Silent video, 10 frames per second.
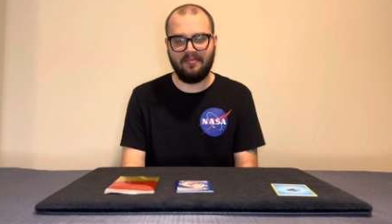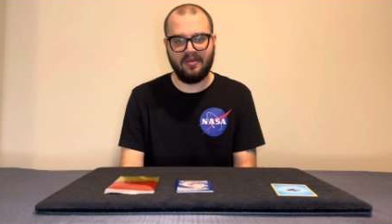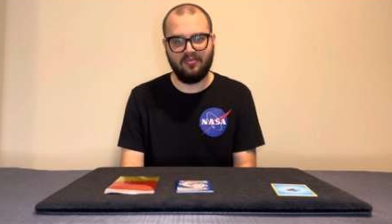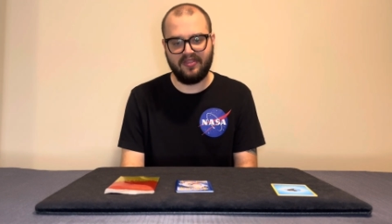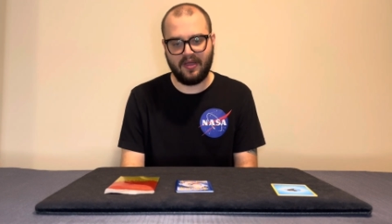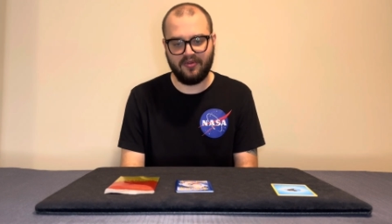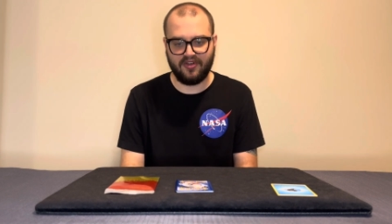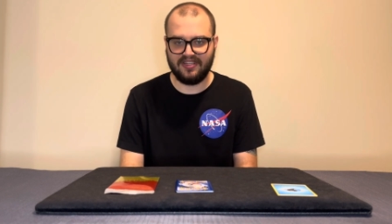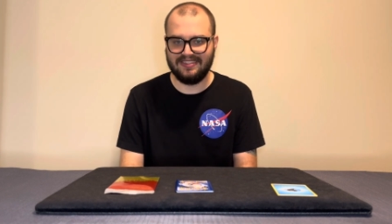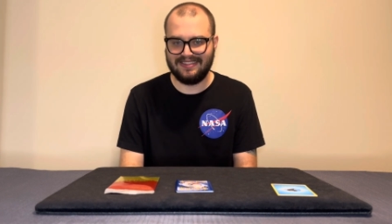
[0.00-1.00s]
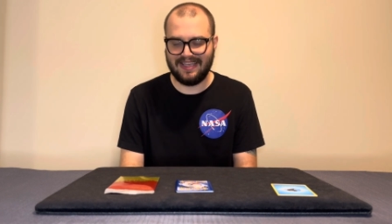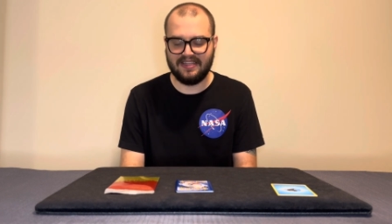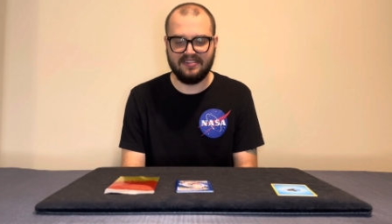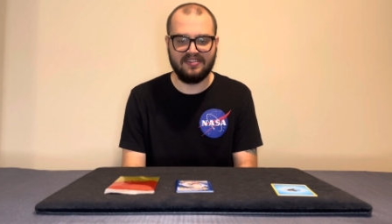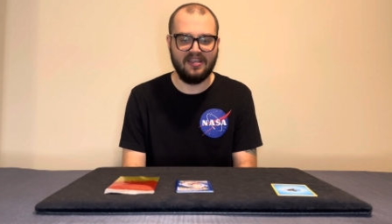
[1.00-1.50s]
them without your
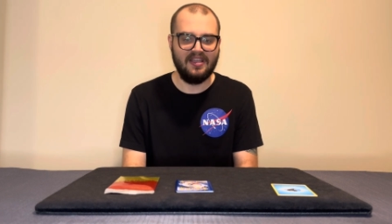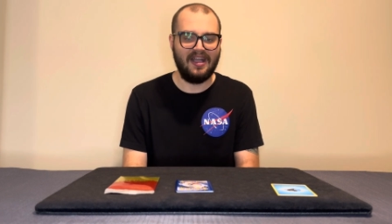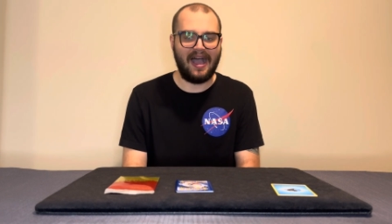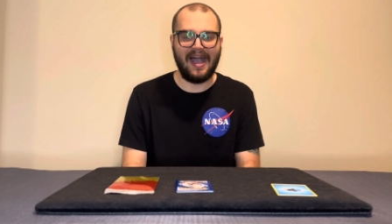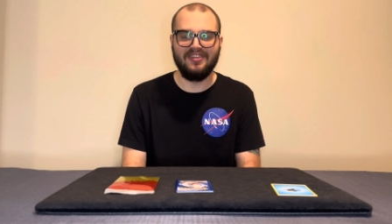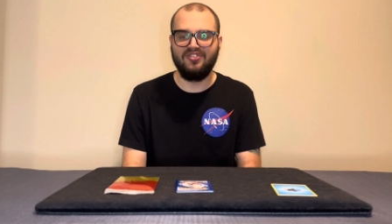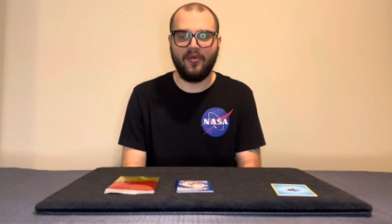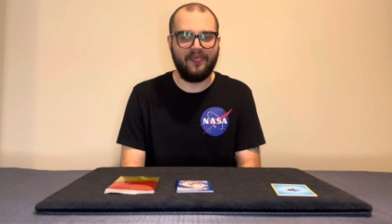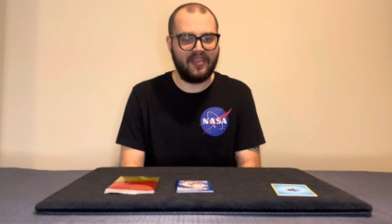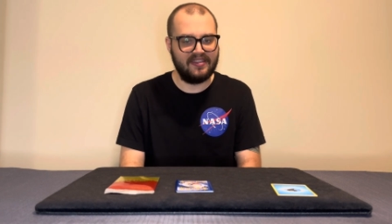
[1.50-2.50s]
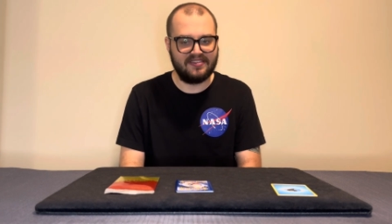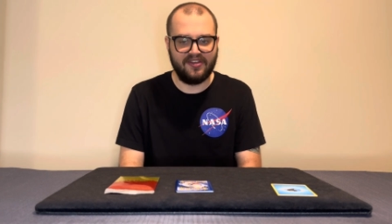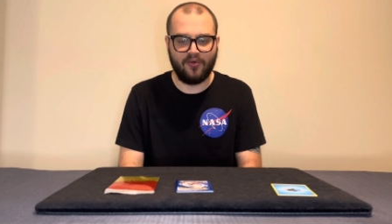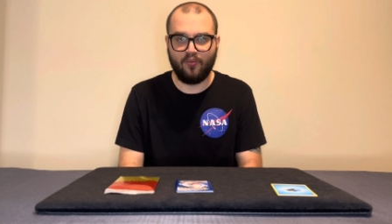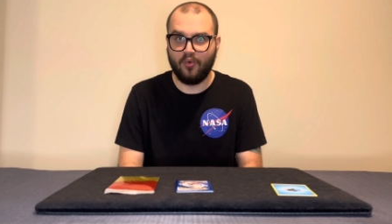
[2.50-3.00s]
consent, I don't think it's
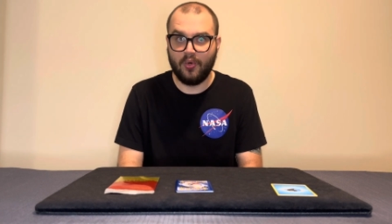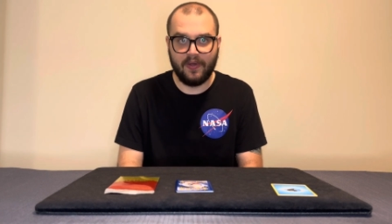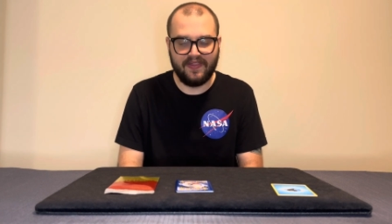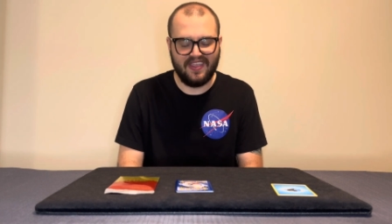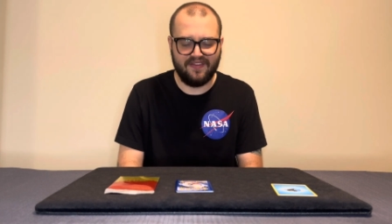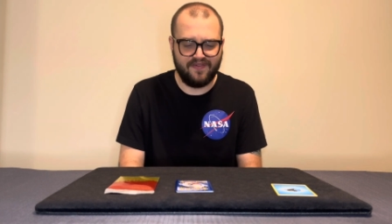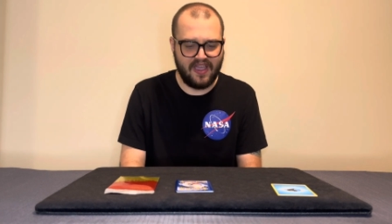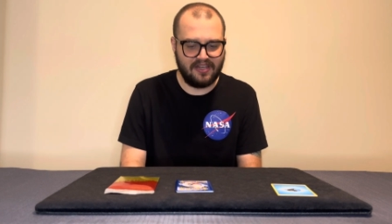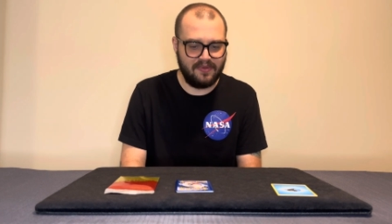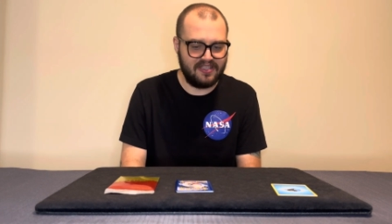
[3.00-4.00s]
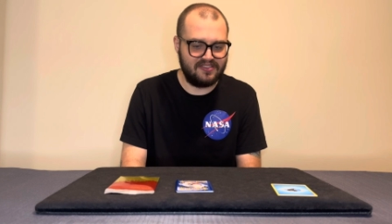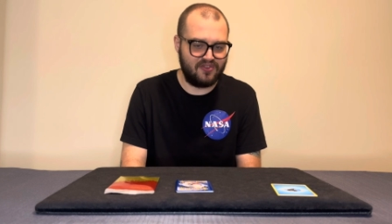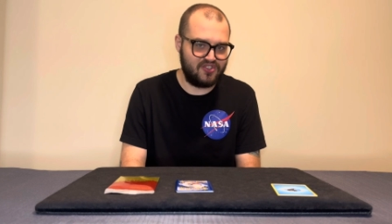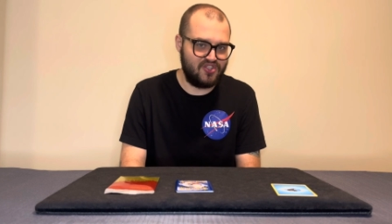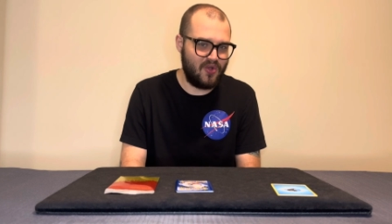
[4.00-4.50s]
going to ruin the effect because
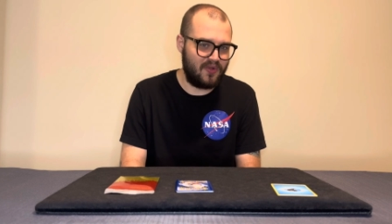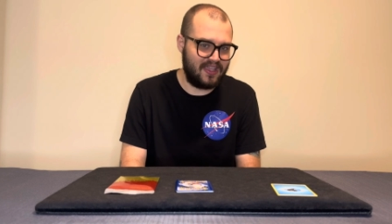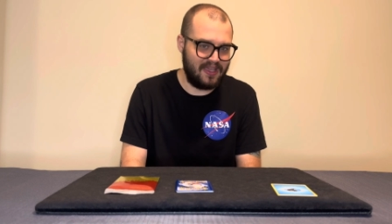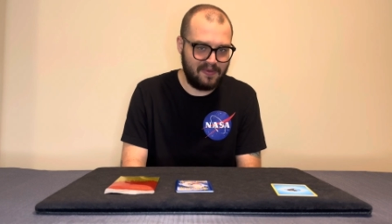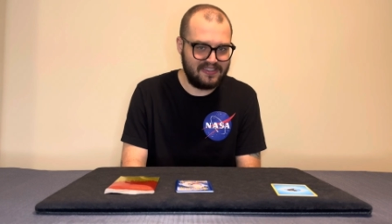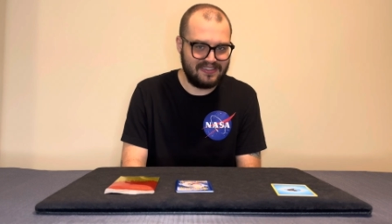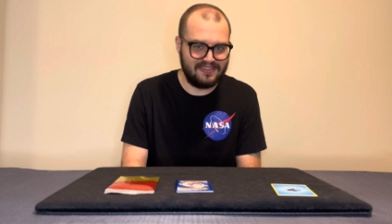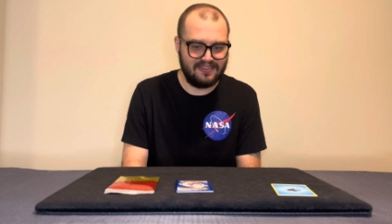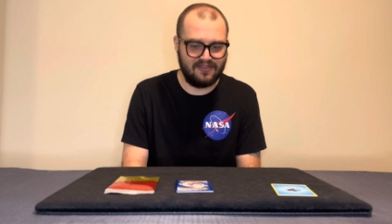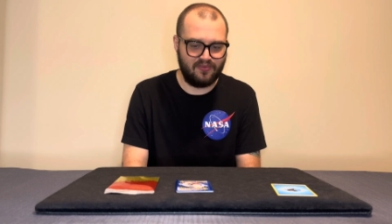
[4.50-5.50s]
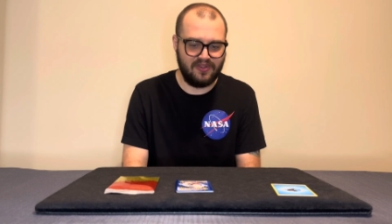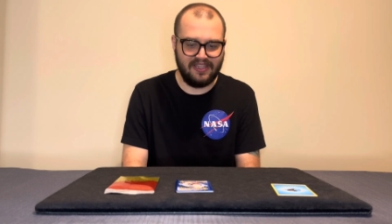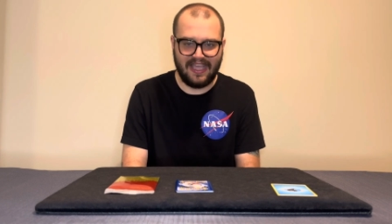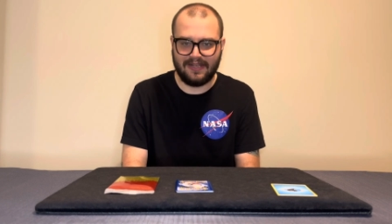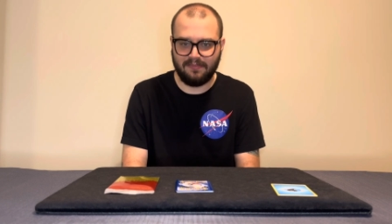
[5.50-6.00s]
there's no gimmicks
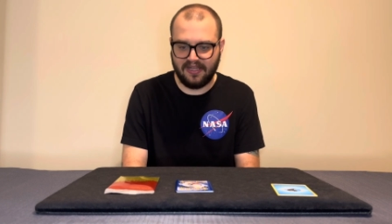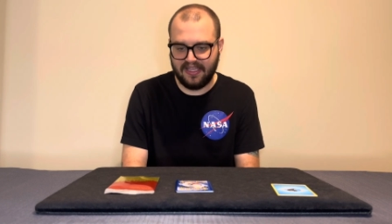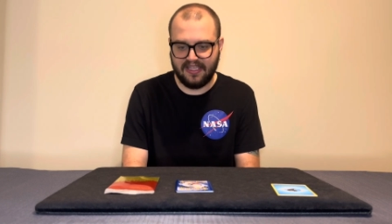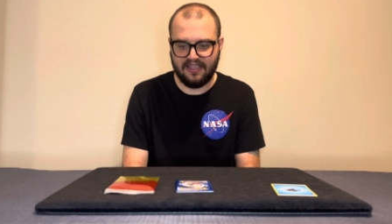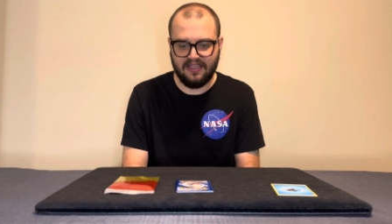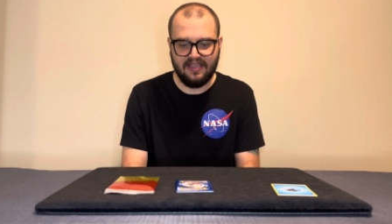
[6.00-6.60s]
really at play.